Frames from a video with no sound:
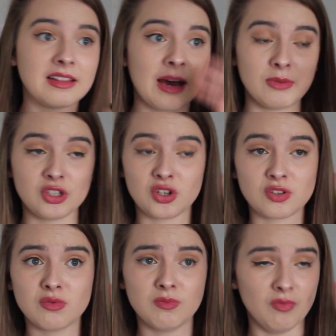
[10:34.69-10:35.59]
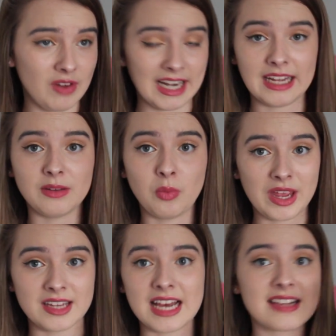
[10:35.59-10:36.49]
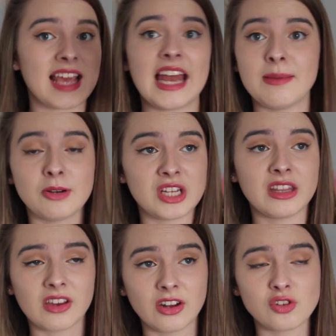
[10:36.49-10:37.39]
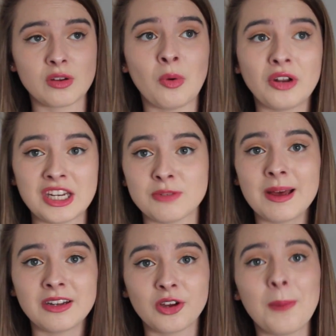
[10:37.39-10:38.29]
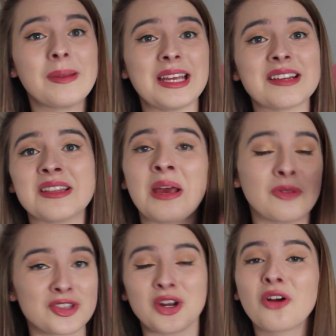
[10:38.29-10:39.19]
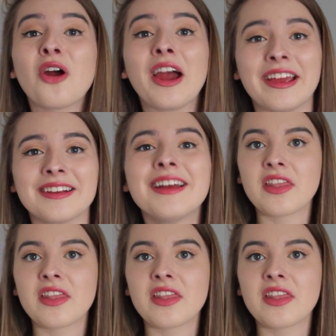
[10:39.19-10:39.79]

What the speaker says: That was just really weird. Ask anybody in the country what an independent company is and they will start crying.